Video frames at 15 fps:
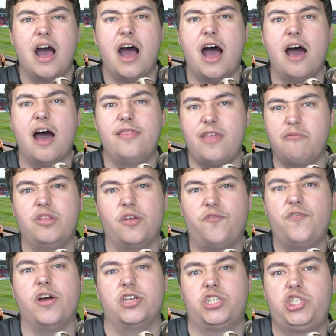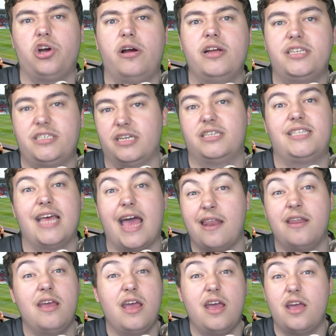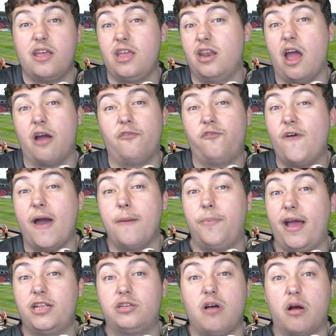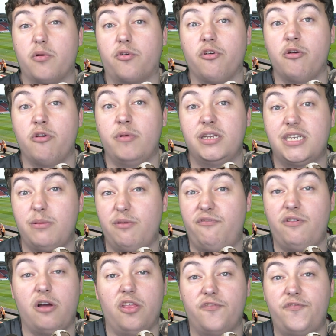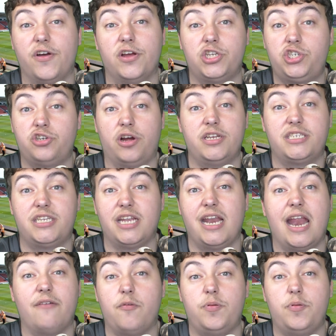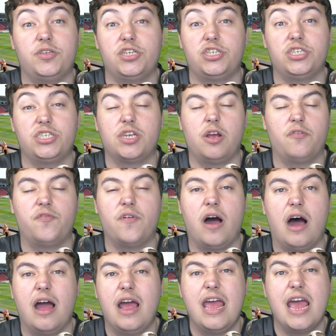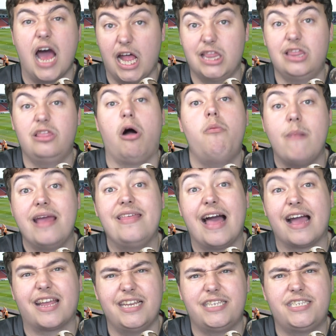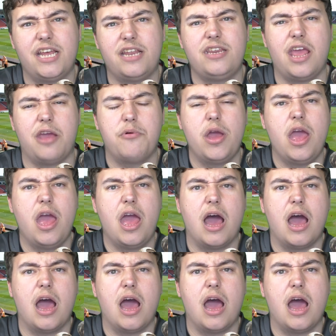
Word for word: uh, they were the first choices, then, you know, fair play to our recruitment team if we've got the first choices in, in every position so far. And long may that continue.